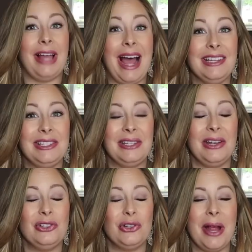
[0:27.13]
last
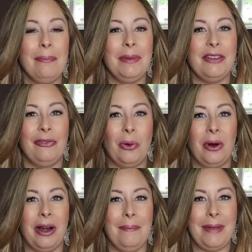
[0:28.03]
trip
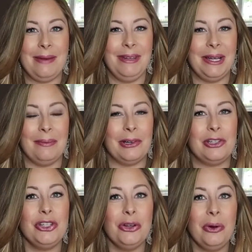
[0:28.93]
before baby number
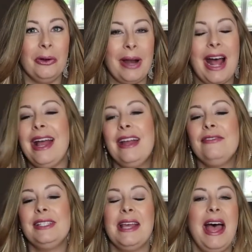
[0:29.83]
two
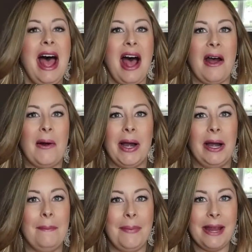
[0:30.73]
arrives,
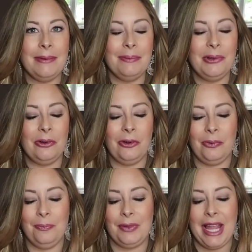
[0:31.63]
our baby
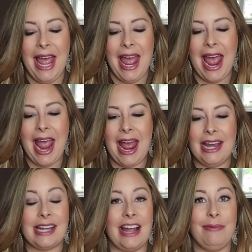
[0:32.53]
moon.
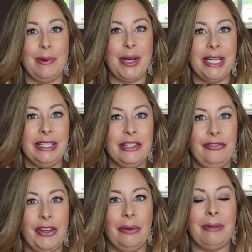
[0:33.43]
And I've been meaning to
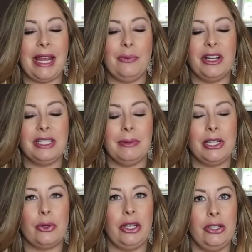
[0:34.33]
film a What's in
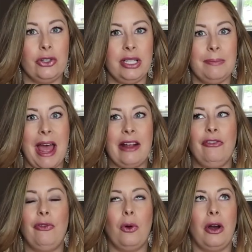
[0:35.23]
My Toiletries
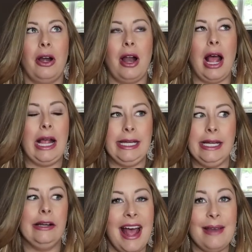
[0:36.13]
bag for a
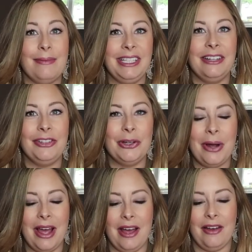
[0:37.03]
year. And many of
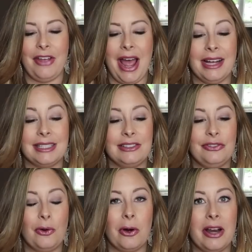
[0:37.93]
you have asked
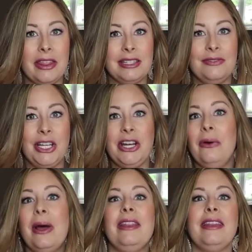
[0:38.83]
for this
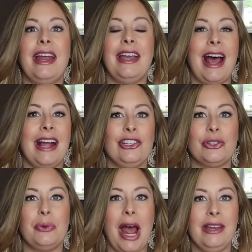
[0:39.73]
video, and then I
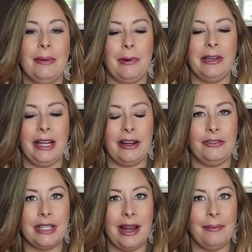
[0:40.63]
just end up running out
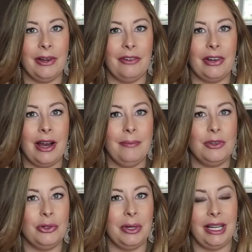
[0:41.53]
of time whenever
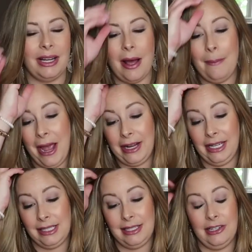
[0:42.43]
I'm doing a
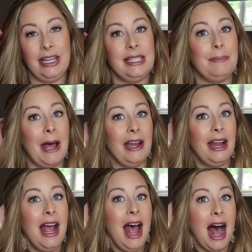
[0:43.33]
packing series. But
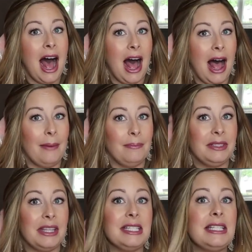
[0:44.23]

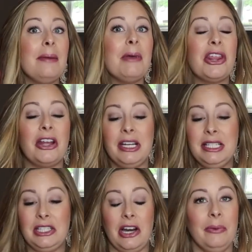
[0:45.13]
this time I thought
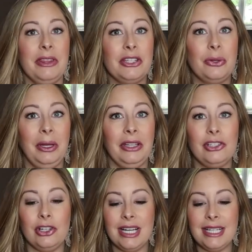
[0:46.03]
I'd start with the
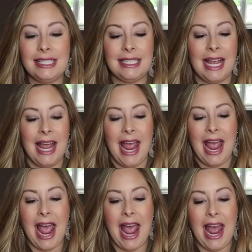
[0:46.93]
toiletries.
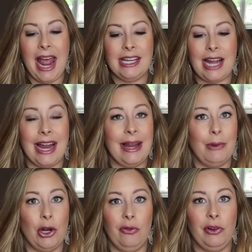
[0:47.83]
And I
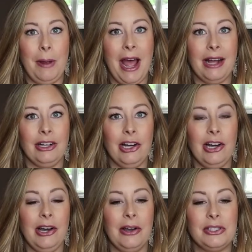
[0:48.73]
am an
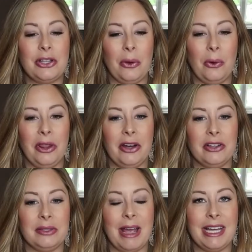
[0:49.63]
overpacker, so
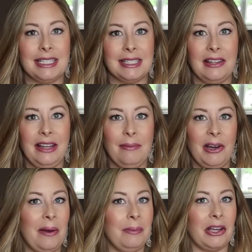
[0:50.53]
there's my
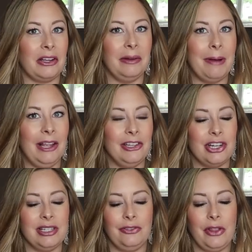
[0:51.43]
disclaimer. I'm not going to
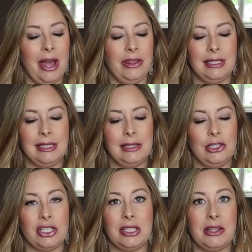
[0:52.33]
apologize for that. This is
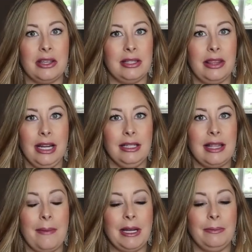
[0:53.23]
just the things
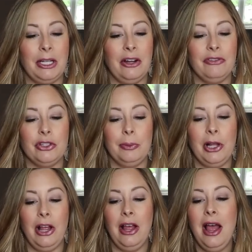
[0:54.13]
that make me
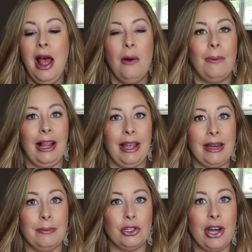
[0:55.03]
comfortable while
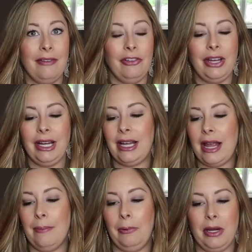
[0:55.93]
I am traveling.
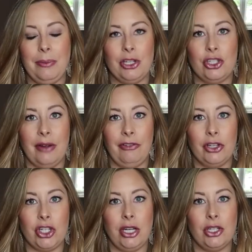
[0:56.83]
It pretty much
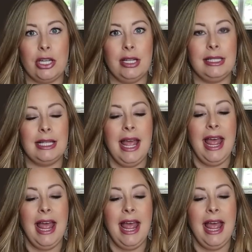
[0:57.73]
never changes,